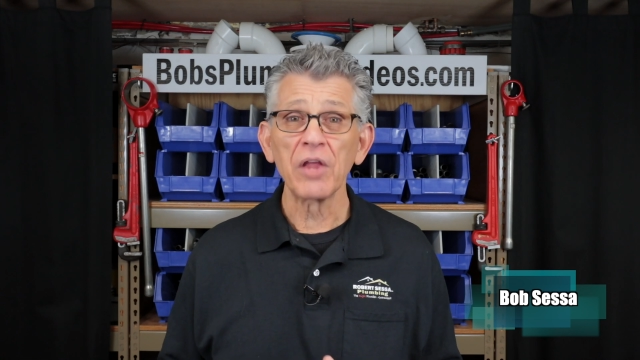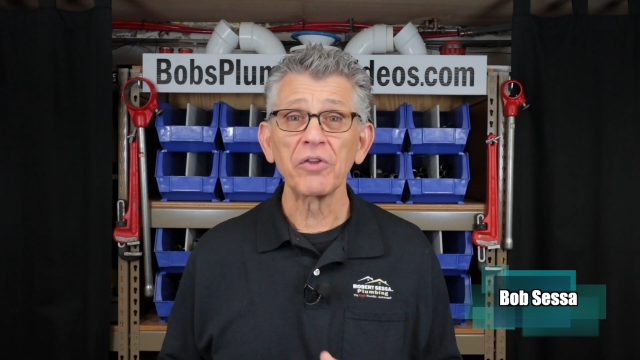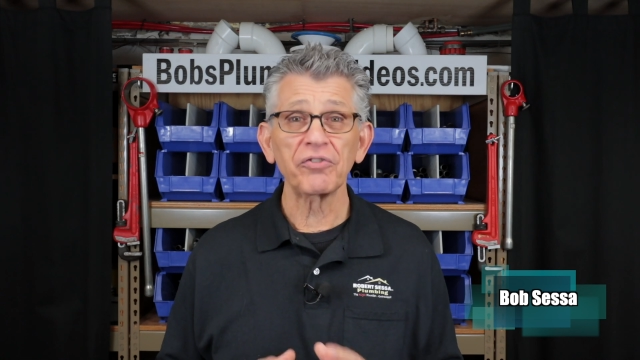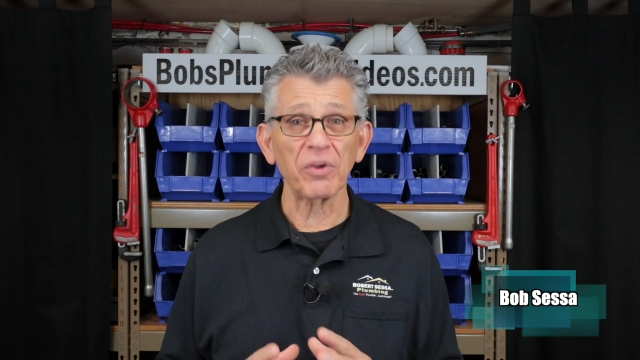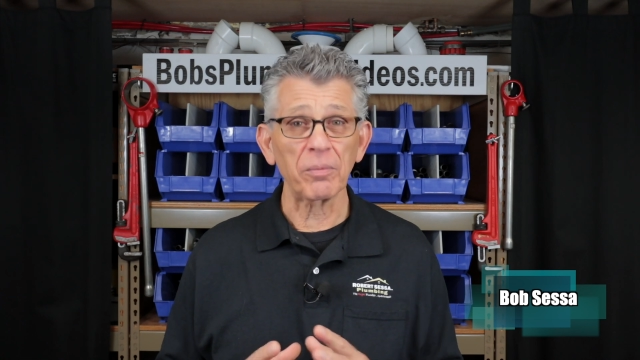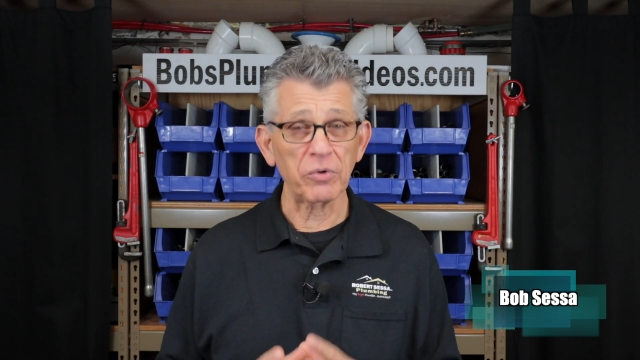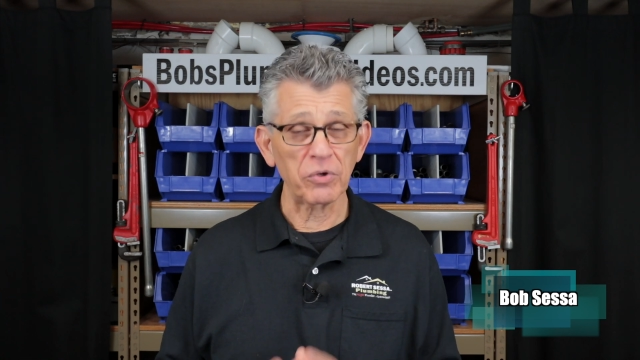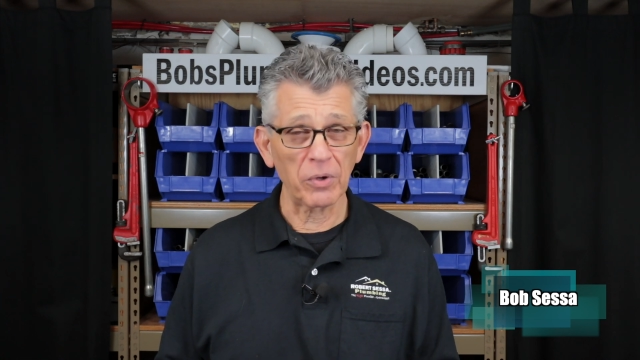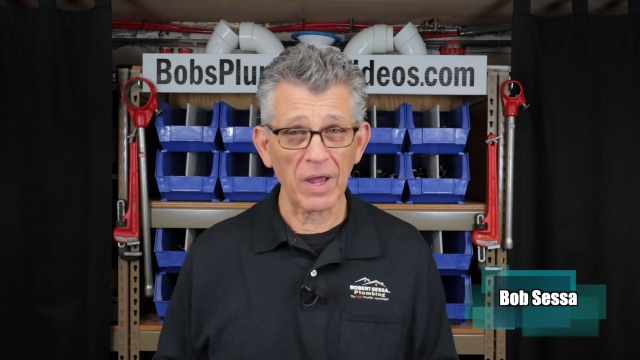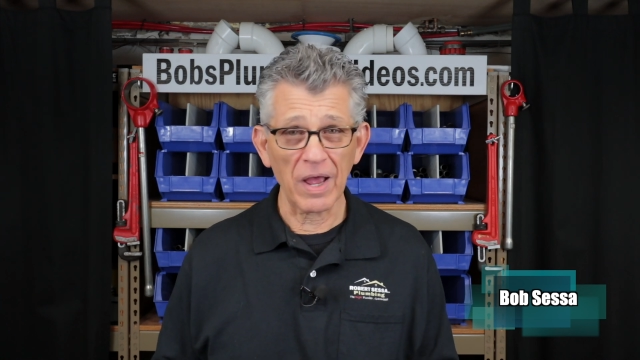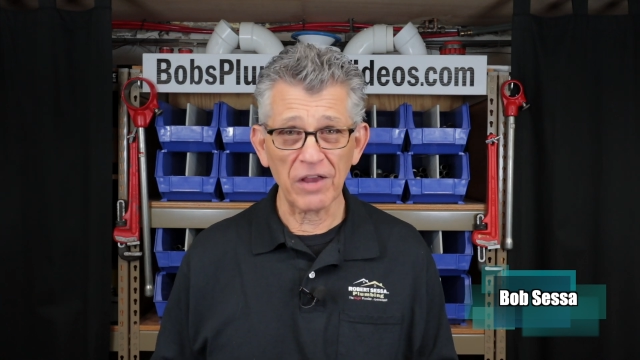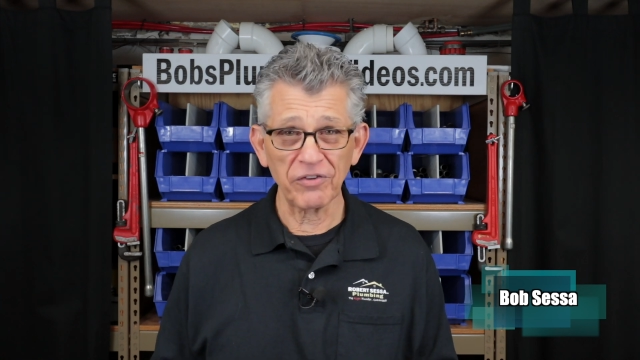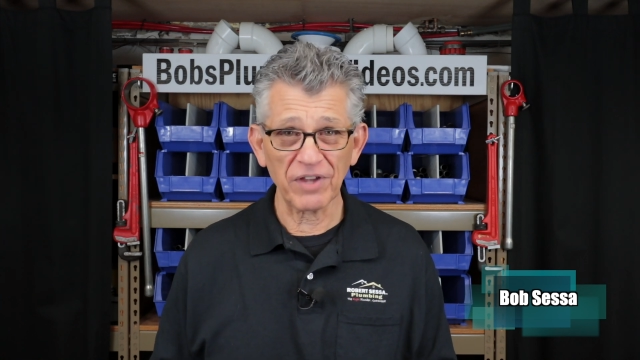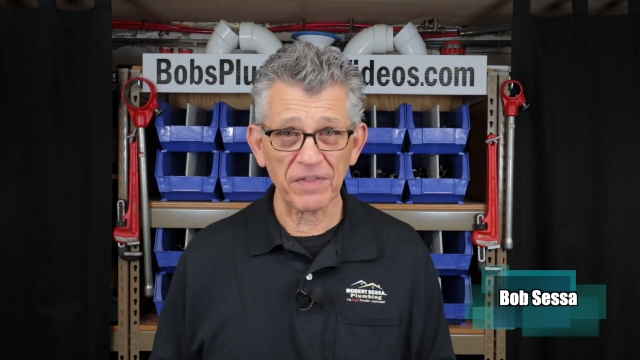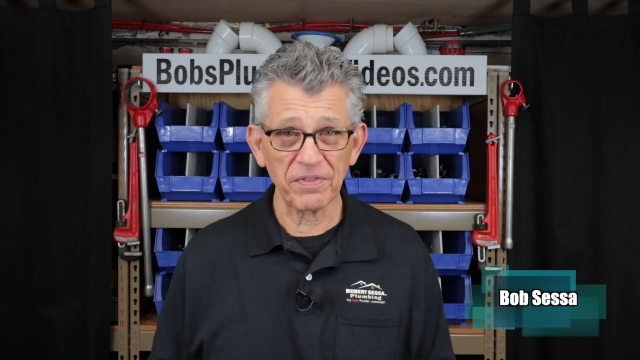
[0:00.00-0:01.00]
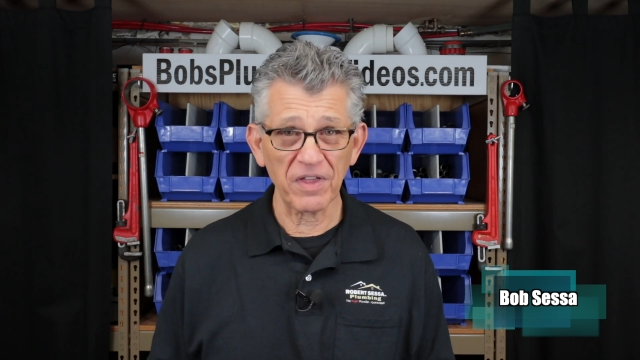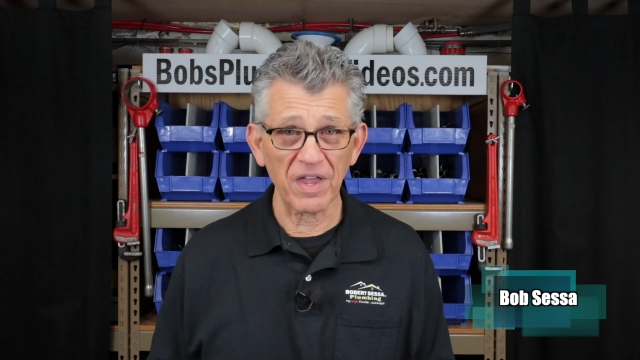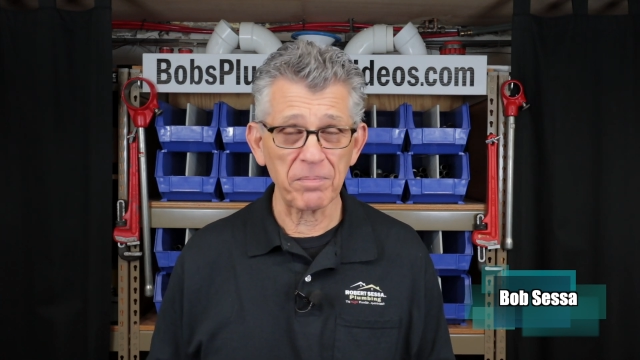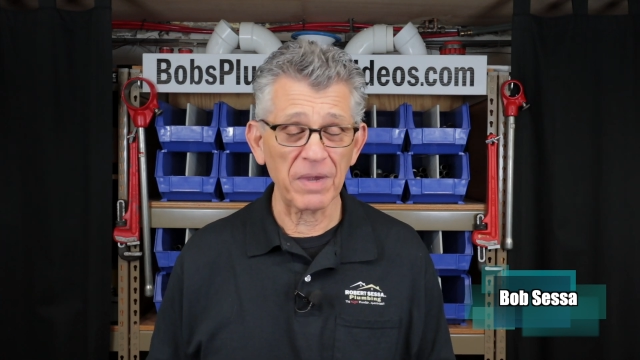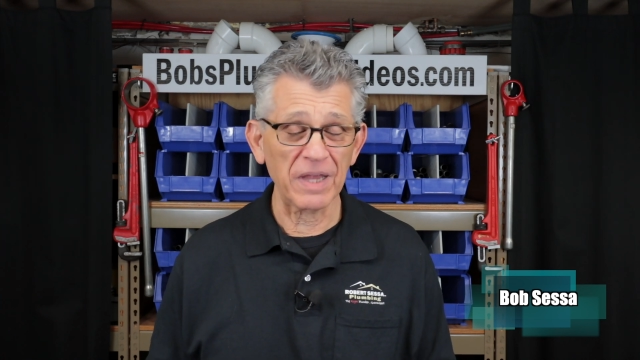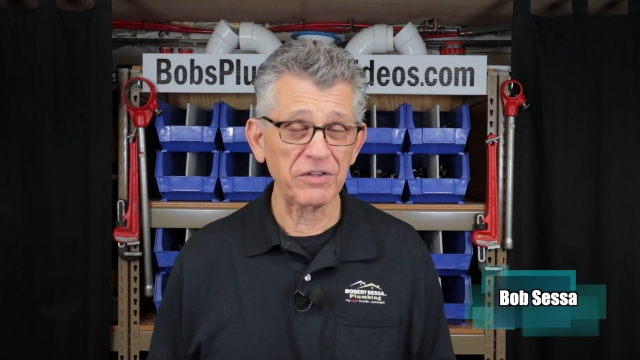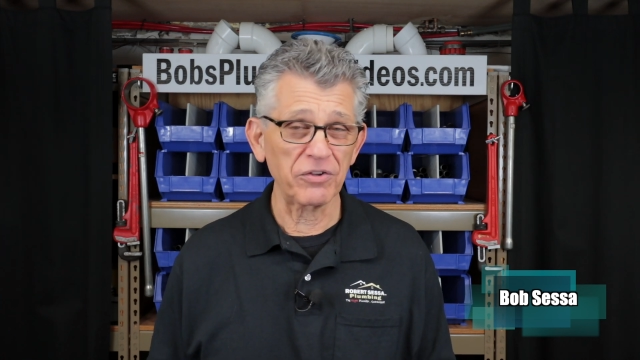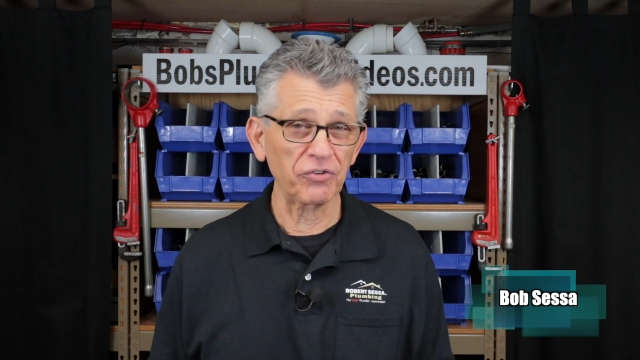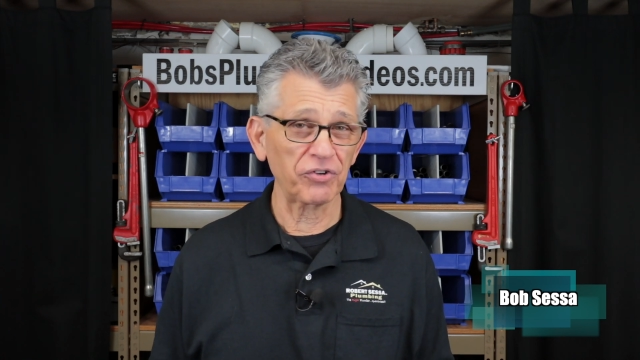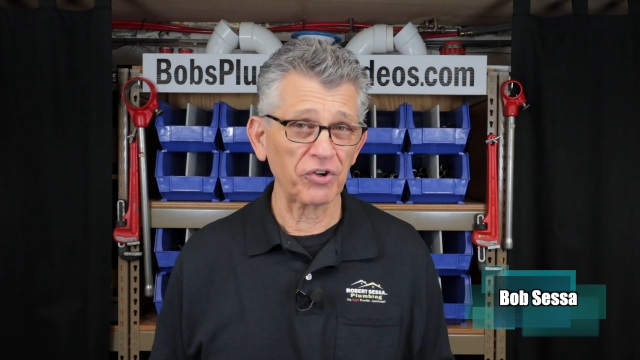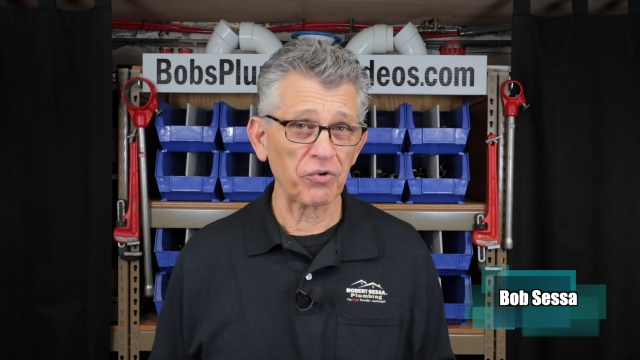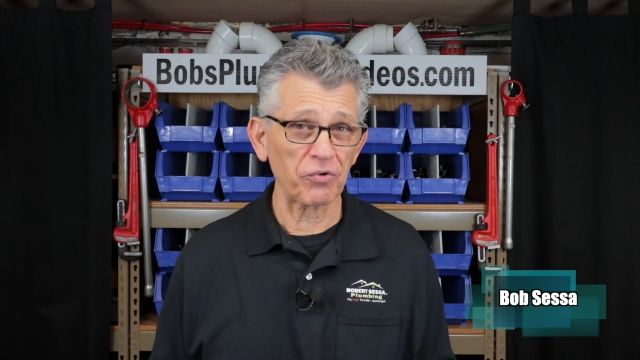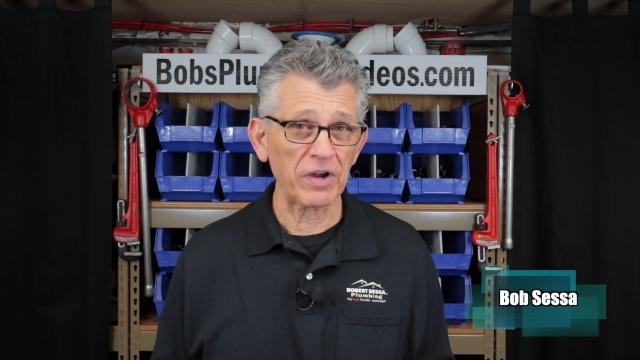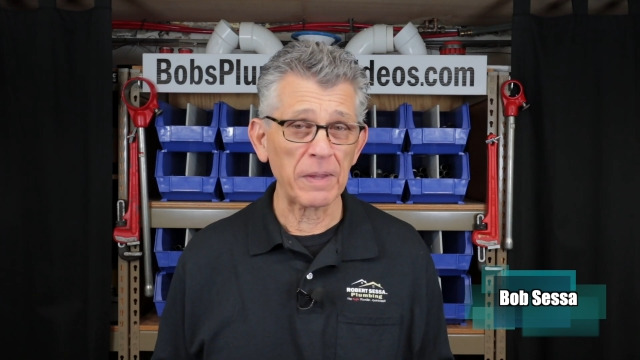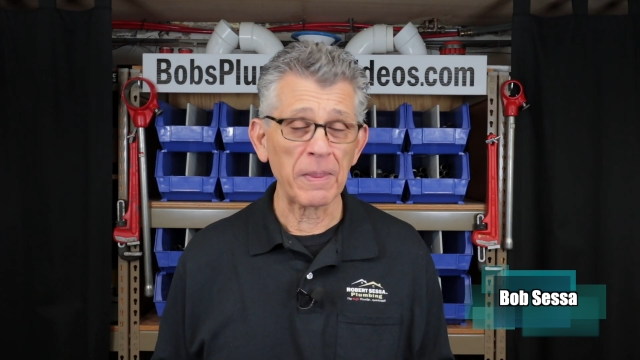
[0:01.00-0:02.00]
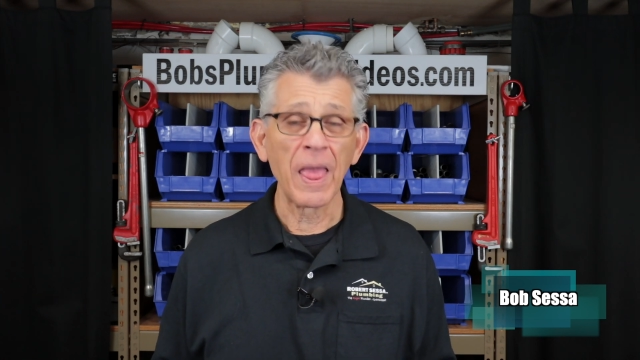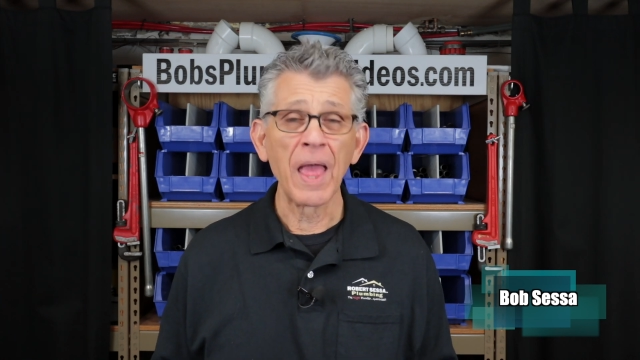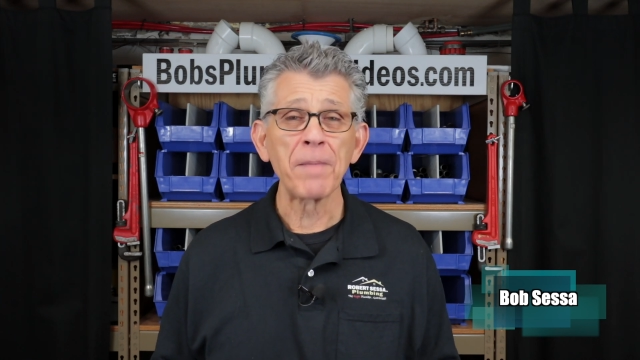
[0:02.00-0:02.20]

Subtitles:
some of you guys out there may disagree,